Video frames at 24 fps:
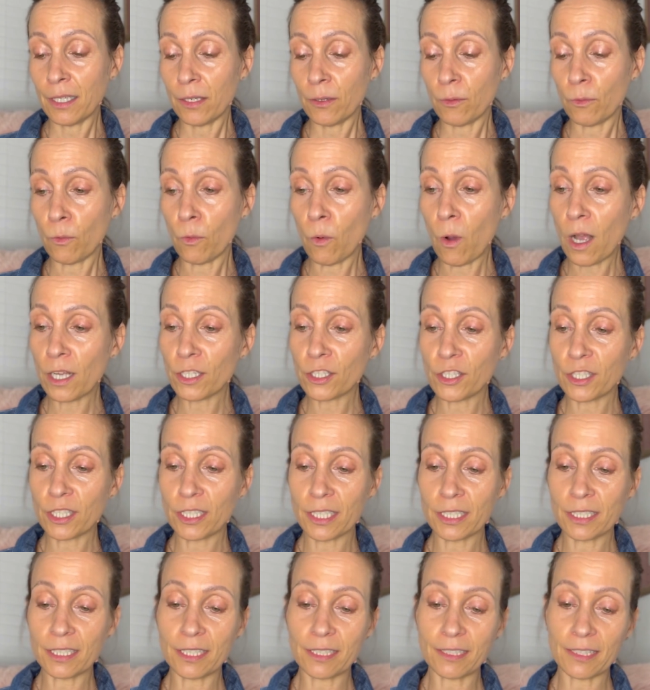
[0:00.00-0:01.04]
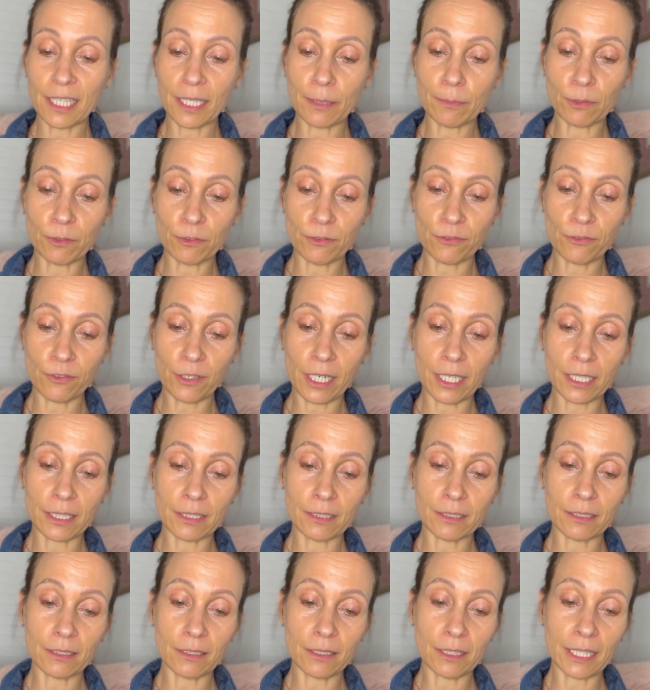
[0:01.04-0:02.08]
Watching a disabled
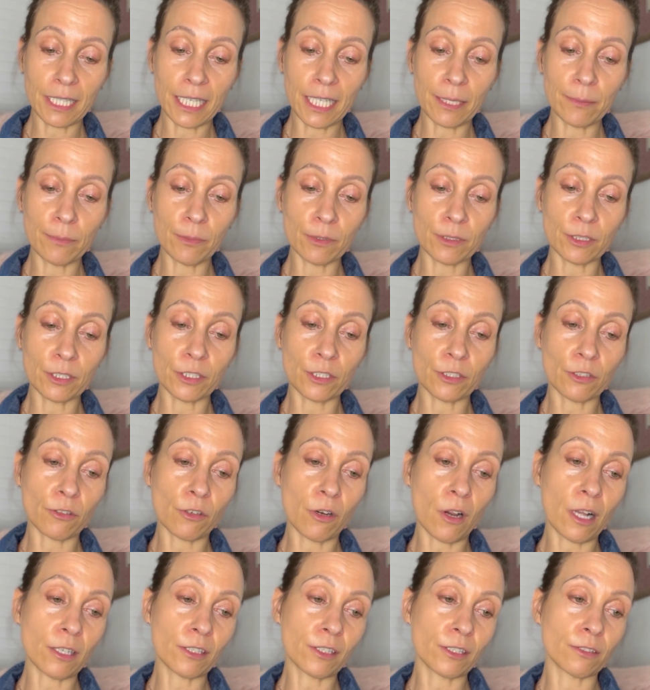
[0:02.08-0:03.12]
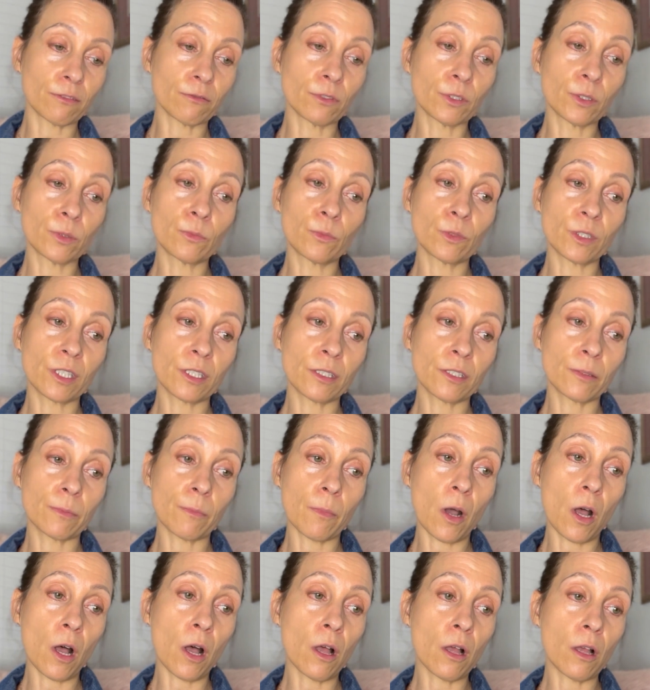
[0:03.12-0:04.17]
friend labor to cross a room with
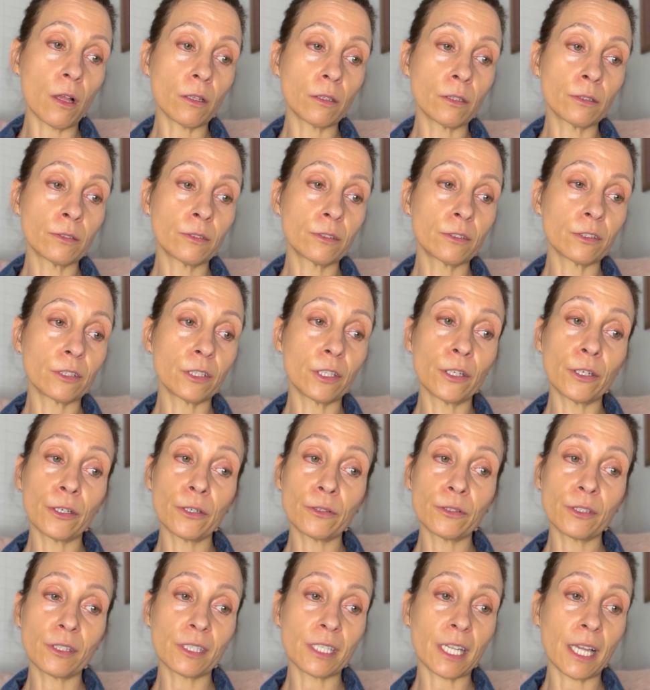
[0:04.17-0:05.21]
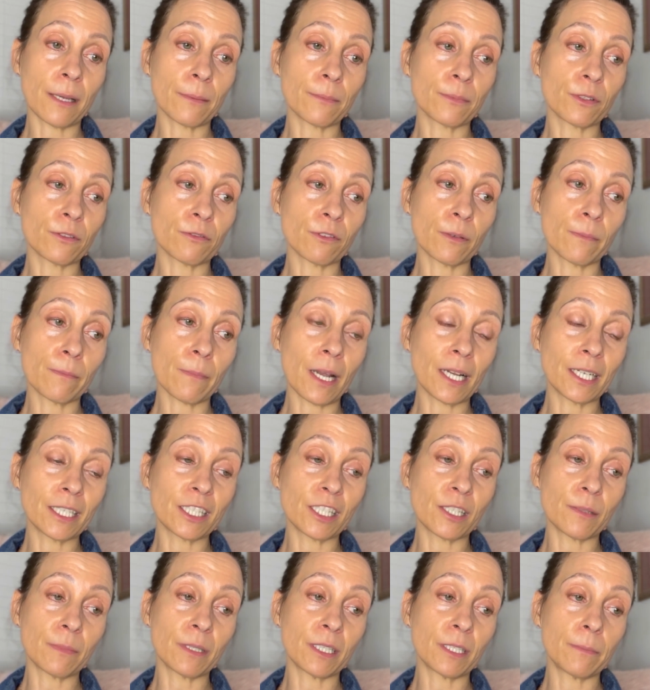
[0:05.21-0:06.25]
small, slow steps
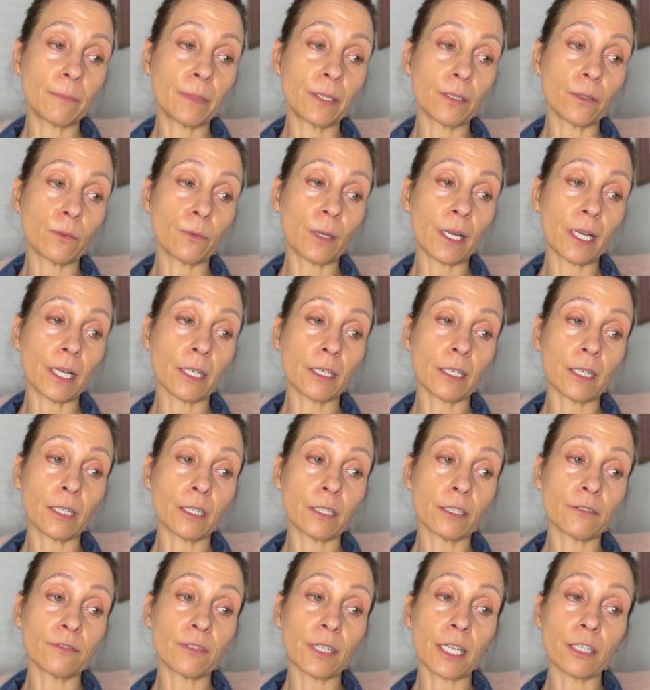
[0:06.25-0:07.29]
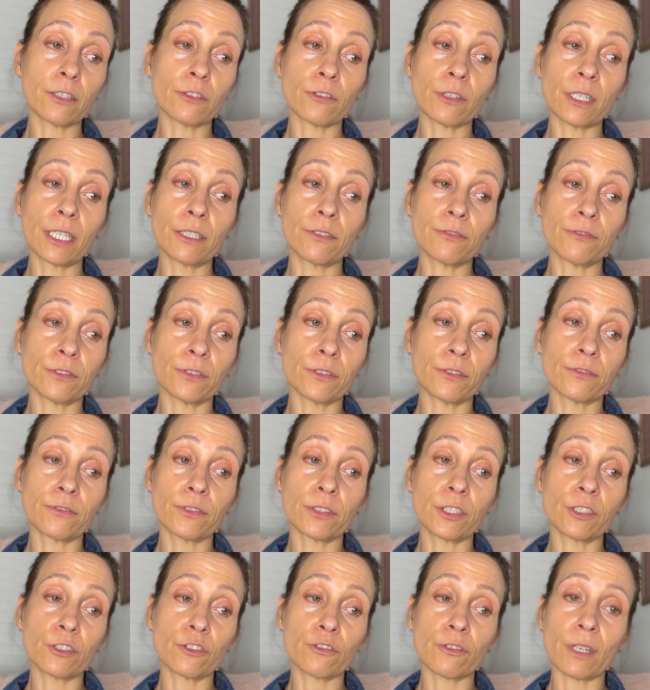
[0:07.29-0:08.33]
reminds me to be aware of and grateful for
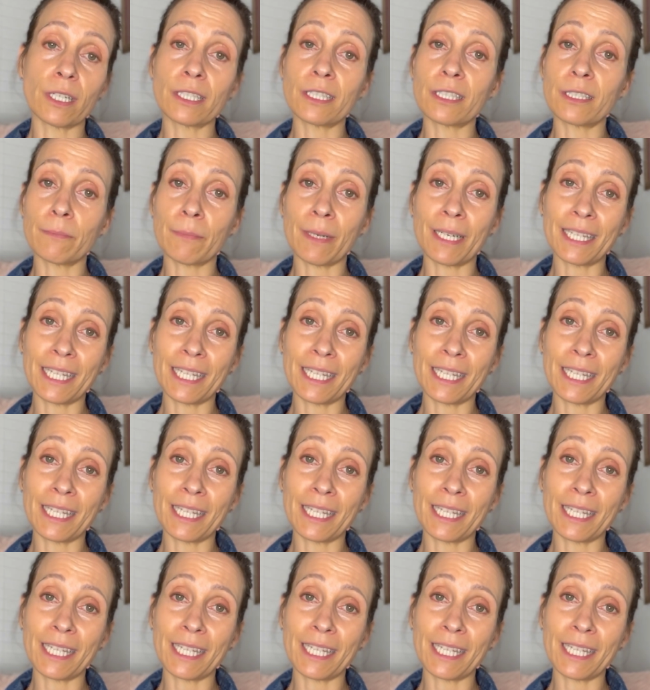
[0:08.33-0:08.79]
the strength in my